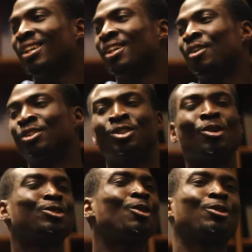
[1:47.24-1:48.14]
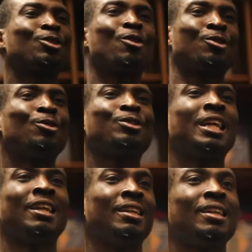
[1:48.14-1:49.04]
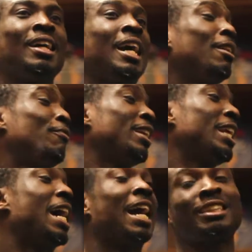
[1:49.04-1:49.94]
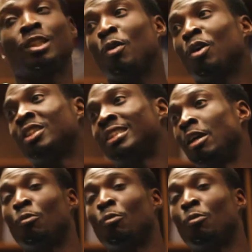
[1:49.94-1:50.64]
Because he's all talk, no telling. Anything they ask, he's quick on the selling.